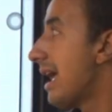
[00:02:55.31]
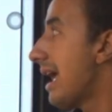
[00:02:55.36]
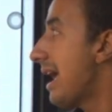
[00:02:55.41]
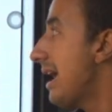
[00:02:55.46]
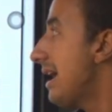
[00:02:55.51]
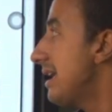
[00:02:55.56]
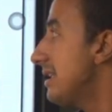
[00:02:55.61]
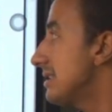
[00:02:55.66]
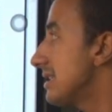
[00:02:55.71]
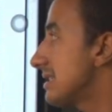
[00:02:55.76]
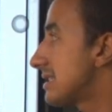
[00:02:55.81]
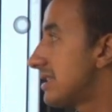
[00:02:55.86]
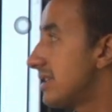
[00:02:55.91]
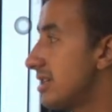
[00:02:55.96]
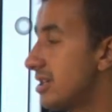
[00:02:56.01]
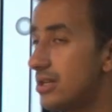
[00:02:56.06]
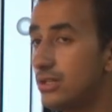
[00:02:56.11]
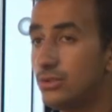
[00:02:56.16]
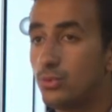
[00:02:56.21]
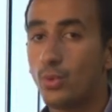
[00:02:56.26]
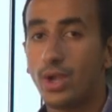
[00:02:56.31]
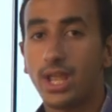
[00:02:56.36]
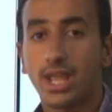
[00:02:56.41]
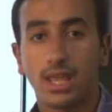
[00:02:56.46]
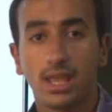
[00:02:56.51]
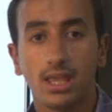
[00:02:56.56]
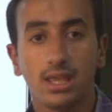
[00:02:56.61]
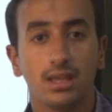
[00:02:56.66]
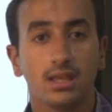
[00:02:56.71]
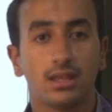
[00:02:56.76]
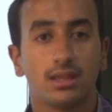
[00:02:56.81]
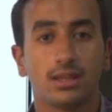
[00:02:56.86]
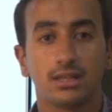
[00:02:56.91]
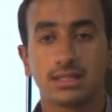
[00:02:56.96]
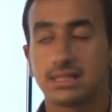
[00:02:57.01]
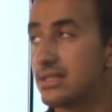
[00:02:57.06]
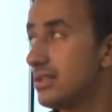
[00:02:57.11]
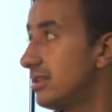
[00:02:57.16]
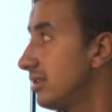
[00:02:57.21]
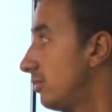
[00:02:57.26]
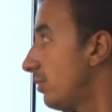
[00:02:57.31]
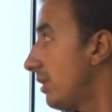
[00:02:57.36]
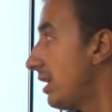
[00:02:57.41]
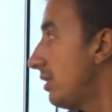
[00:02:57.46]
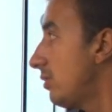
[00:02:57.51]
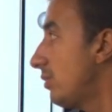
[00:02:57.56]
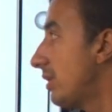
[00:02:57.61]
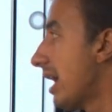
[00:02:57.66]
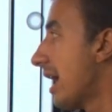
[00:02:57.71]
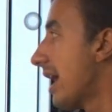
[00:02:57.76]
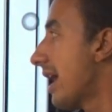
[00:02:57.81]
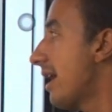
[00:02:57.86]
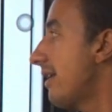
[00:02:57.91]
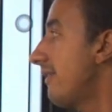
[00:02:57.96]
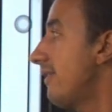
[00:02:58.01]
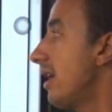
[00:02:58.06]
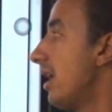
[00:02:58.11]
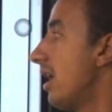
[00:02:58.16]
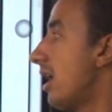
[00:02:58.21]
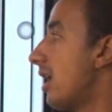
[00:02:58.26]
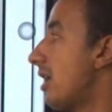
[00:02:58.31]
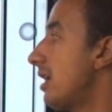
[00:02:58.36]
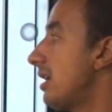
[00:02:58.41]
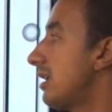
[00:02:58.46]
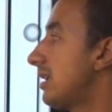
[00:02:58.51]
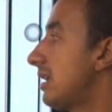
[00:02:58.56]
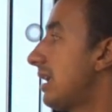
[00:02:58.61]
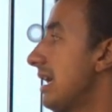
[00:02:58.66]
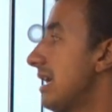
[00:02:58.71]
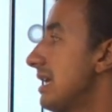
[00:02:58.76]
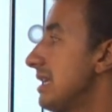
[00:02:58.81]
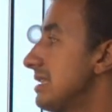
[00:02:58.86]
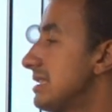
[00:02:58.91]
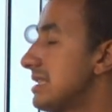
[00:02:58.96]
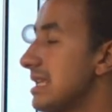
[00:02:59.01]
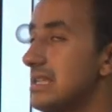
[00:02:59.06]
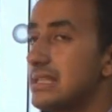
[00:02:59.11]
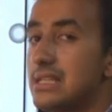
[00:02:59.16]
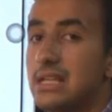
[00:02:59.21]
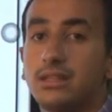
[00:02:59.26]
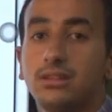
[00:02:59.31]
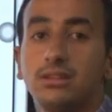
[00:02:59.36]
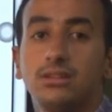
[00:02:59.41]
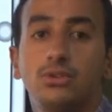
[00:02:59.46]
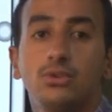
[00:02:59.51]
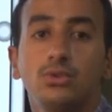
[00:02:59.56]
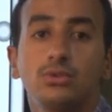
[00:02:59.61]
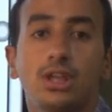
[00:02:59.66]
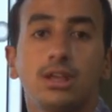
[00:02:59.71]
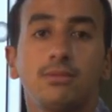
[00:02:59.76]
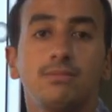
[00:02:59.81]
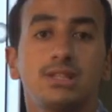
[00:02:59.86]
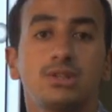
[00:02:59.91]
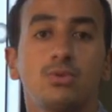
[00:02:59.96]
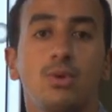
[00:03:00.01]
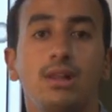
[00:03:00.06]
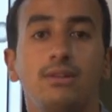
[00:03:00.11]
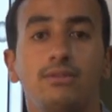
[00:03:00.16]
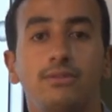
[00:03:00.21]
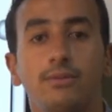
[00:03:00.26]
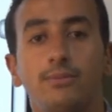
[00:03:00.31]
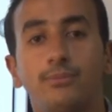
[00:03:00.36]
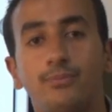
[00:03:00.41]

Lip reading: And the third way we have, I can say that 2 times 12.